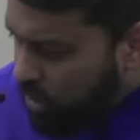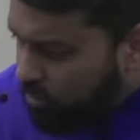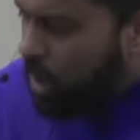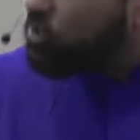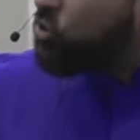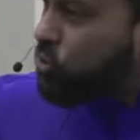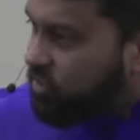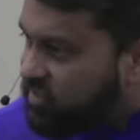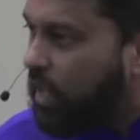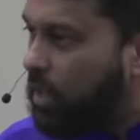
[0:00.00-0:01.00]
amongst
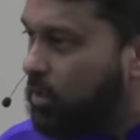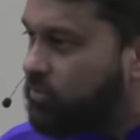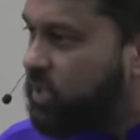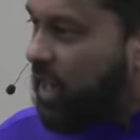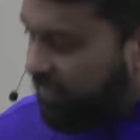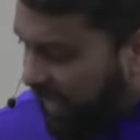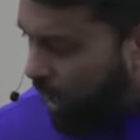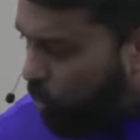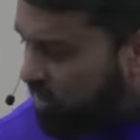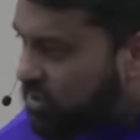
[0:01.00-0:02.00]
yourselves,
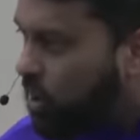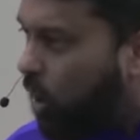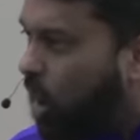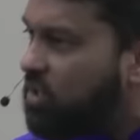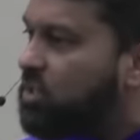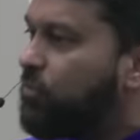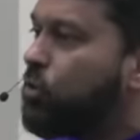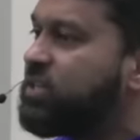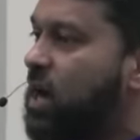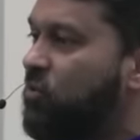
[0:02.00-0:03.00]
that was the cause of your
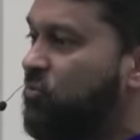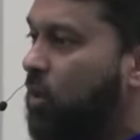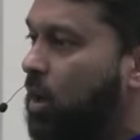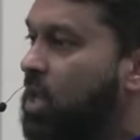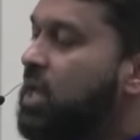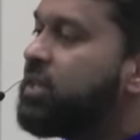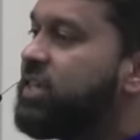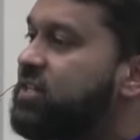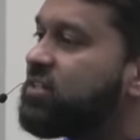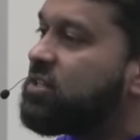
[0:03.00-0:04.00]
downfall.
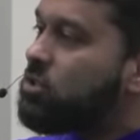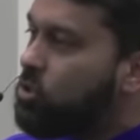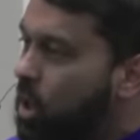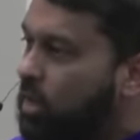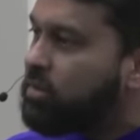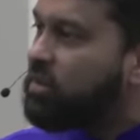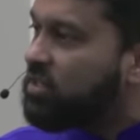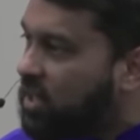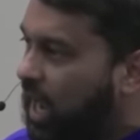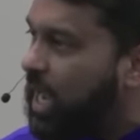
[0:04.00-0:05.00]
This is not the
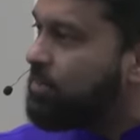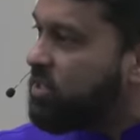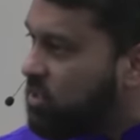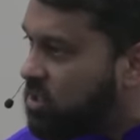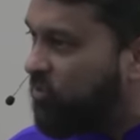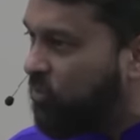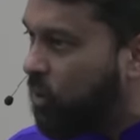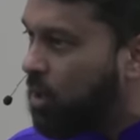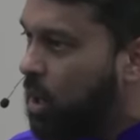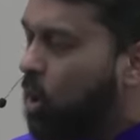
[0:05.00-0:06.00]
time to
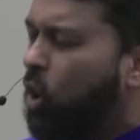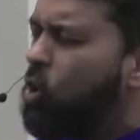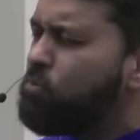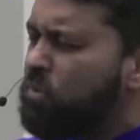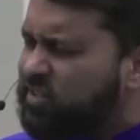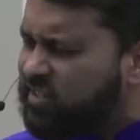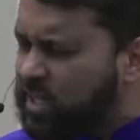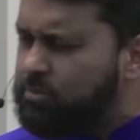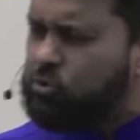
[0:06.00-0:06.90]
differ. O Muslims